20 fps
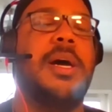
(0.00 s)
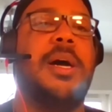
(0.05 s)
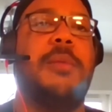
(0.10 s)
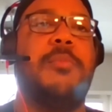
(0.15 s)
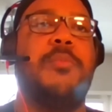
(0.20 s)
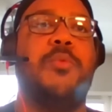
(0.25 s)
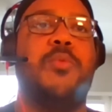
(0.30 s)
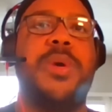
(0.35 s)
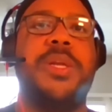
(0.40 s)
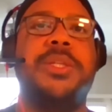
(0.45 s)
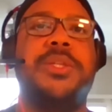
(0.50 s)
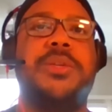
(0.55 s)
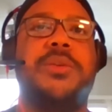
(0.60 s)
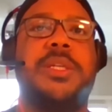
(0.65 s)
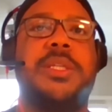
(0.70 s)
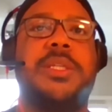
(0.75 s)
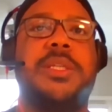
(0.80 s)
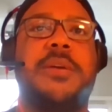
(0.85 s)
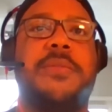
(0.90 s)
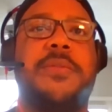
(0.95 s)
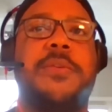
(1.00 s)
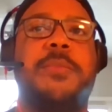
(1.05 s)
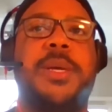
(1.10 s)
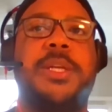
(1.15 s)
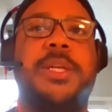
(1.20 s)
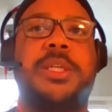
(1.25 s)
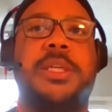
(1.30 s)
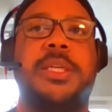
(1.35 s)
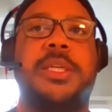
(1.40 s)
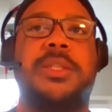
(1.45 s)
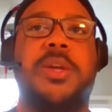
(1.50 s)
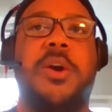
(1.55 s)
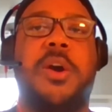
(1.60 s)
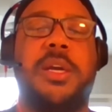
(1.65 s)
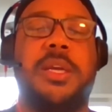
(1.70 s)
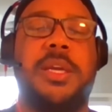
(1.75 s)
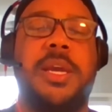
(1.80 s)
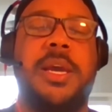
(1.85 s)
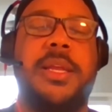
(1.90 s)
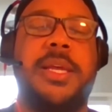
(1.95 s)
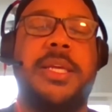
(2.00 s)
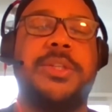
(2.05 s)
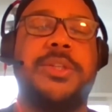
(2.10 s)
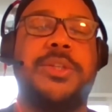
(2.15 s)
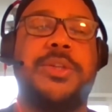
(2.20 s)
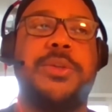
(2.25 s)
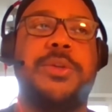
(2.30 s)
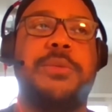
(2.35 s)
winter stuff, you mentioned it's dark. Yeah, that's true.